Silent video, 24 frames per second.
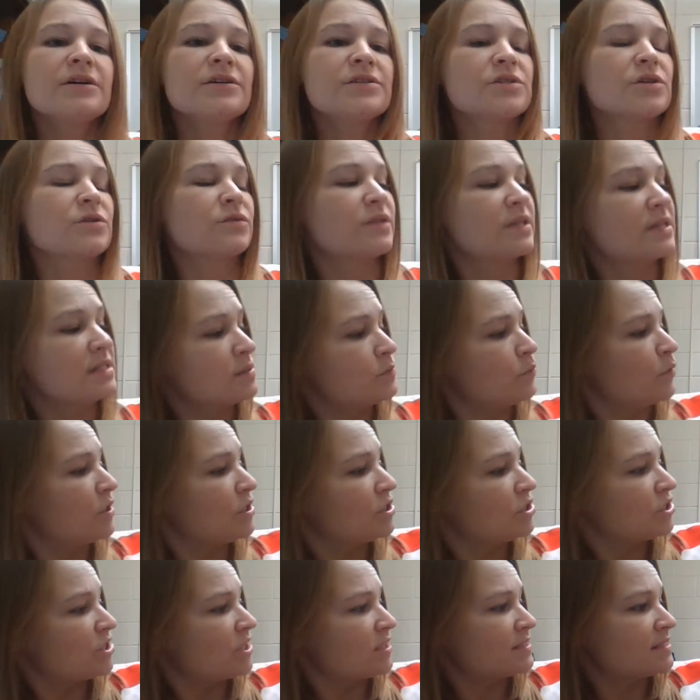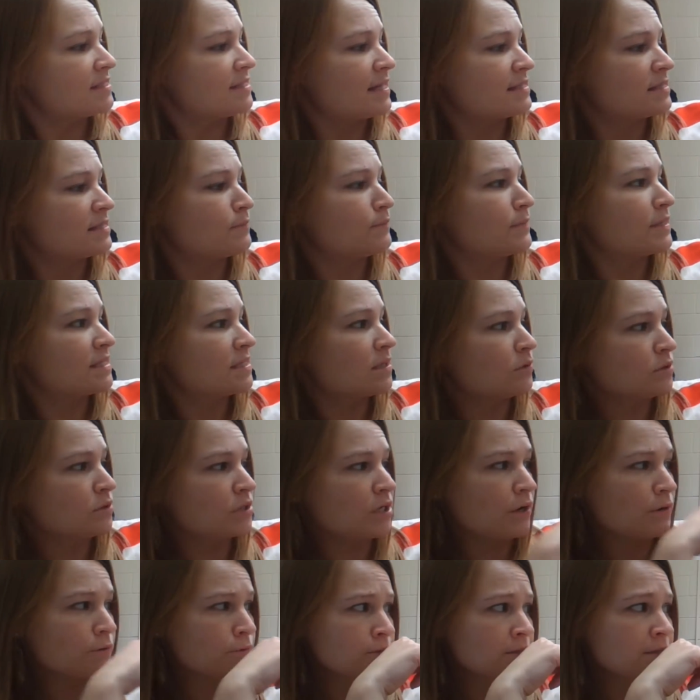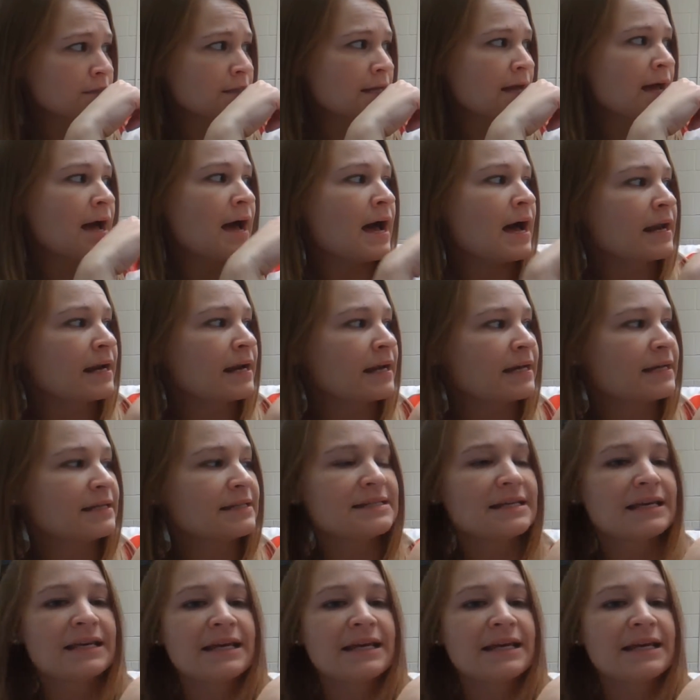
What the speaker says: So this one just says mistletoe on it,